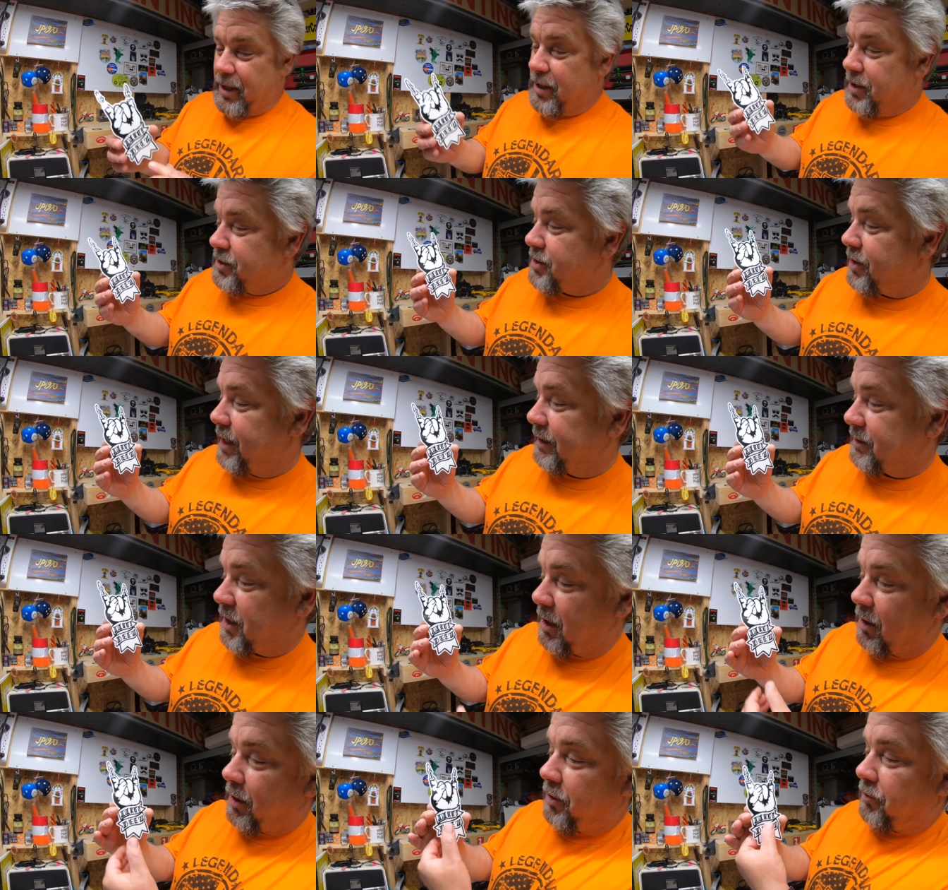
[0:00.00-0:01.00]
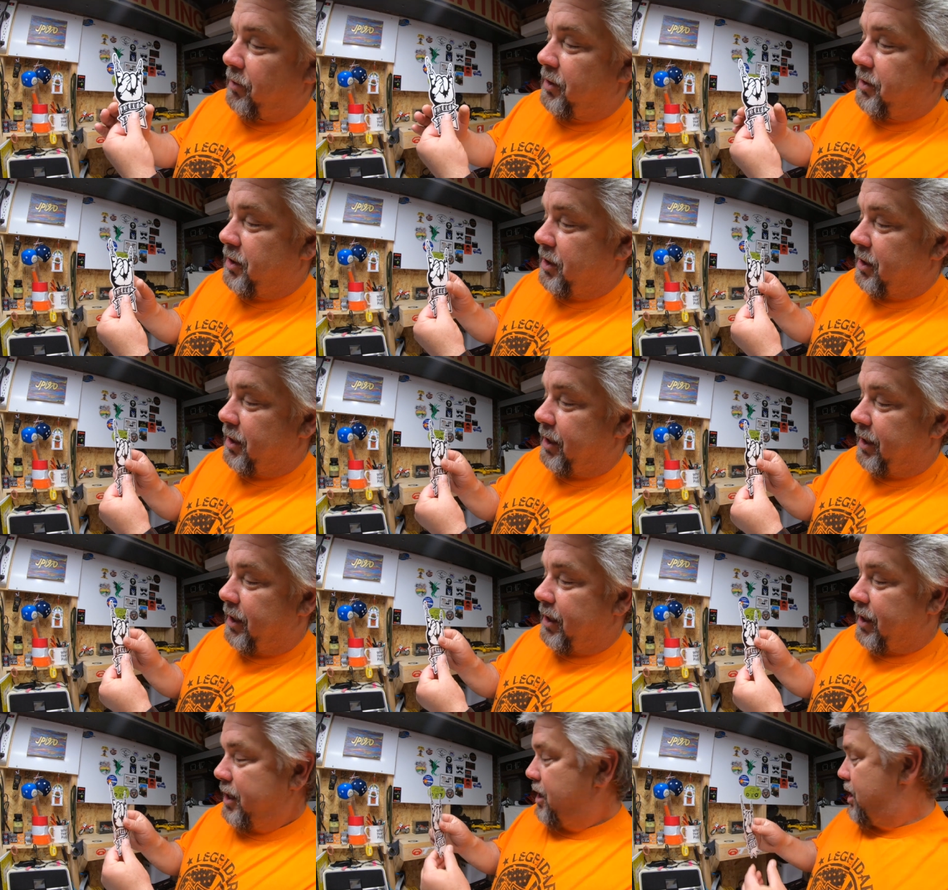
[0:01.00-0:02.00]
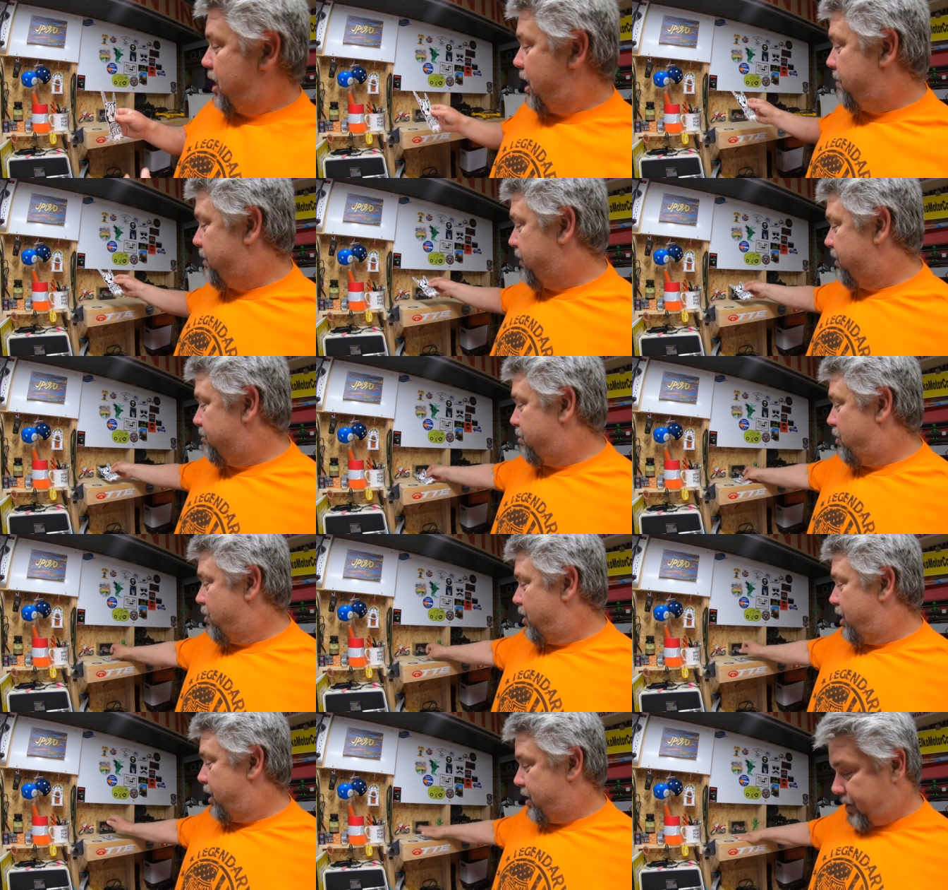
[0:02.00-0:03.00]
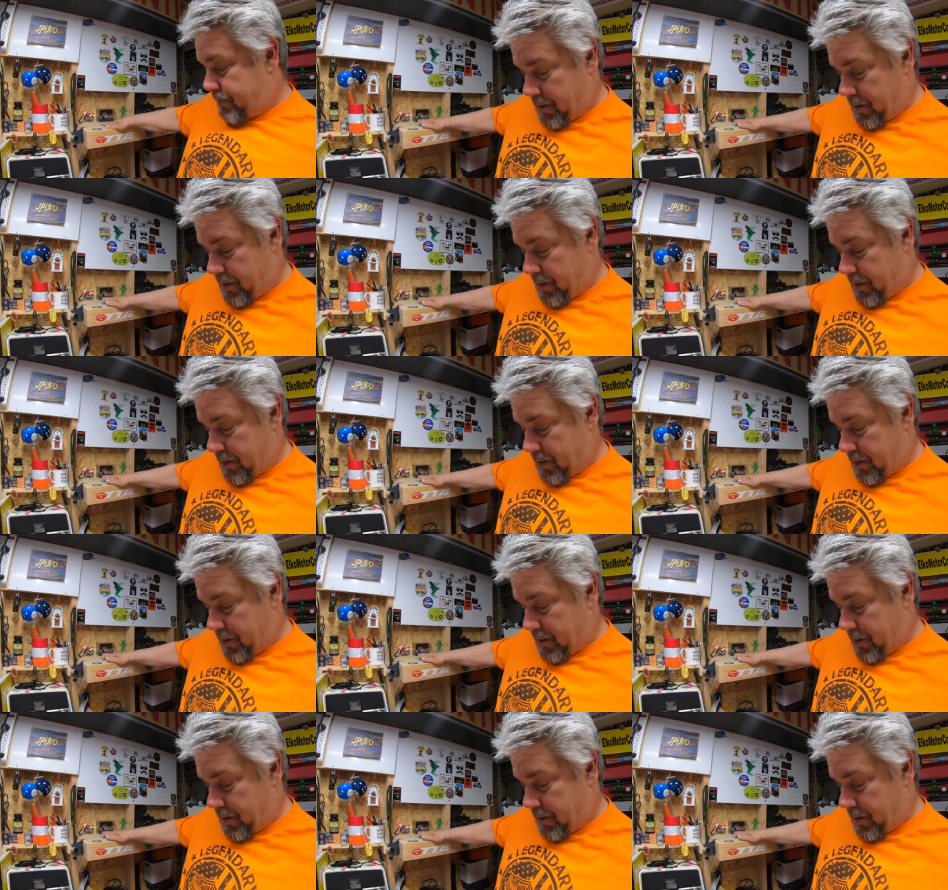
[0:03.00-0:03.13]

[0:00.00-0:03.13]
So that's going to look real good up on the board.